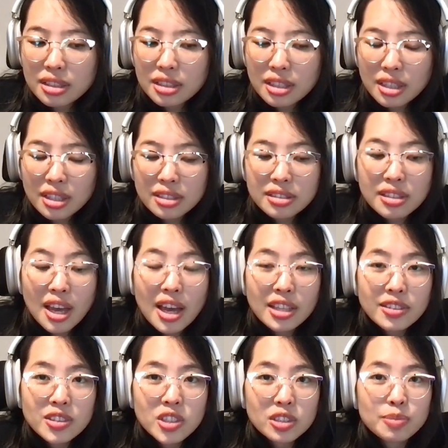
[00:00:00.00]
is
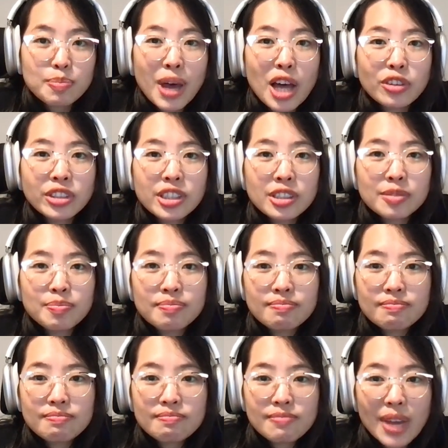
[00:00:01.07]
not just bounded
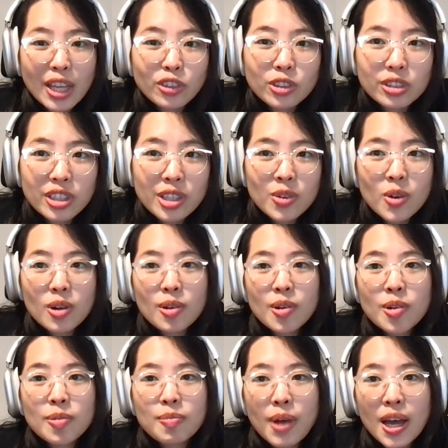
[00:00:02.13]
manually
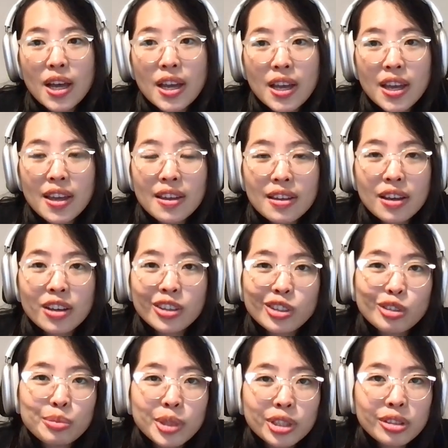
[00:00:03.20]
or by
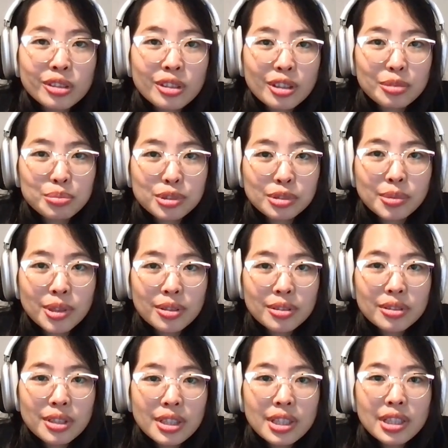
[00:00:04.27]
human approval.
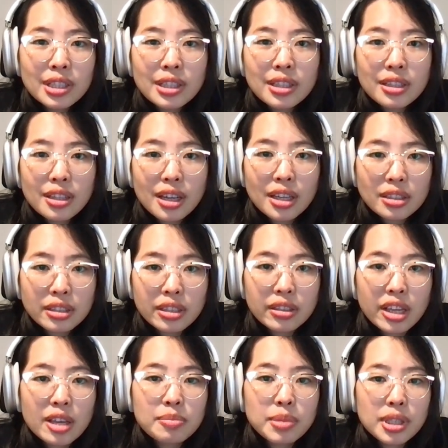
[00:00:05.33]
Uh, there
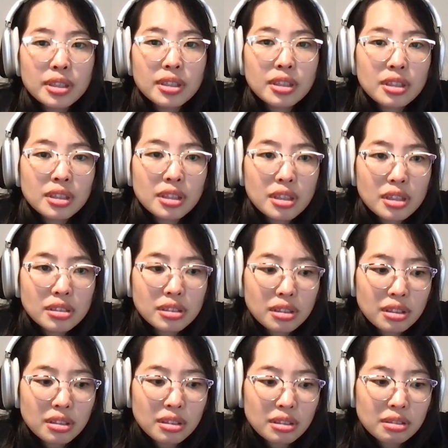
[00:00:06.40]
can be
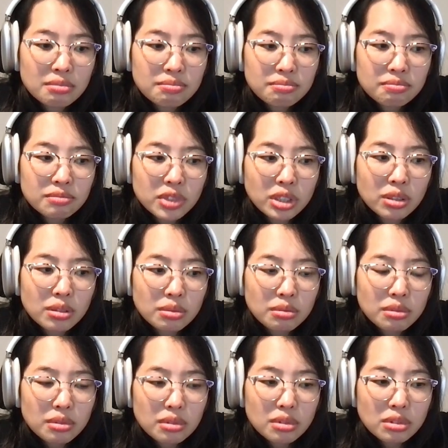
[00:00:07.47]
the you know
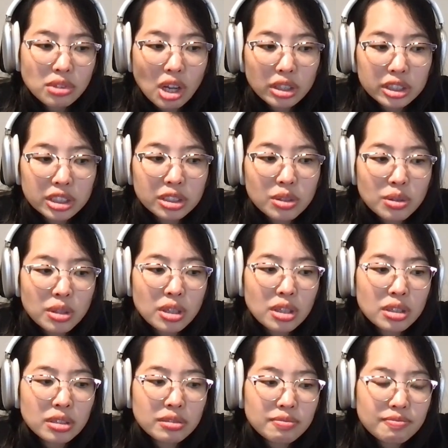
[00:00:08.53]
logic
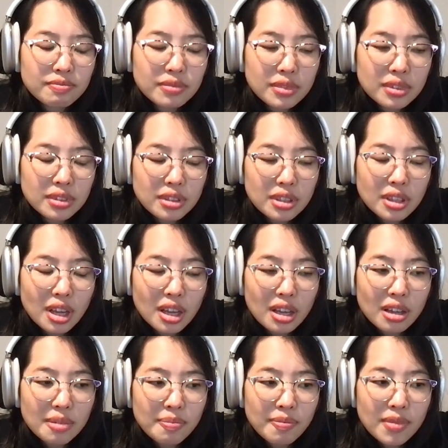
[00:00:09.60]
or
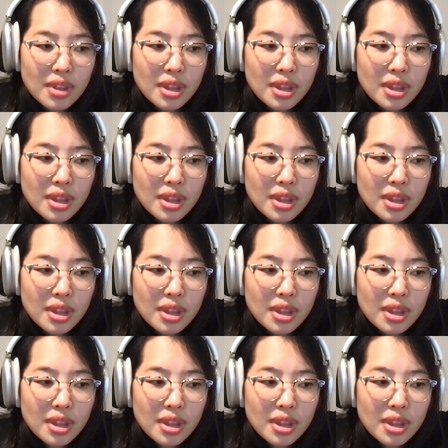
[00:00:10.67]
um,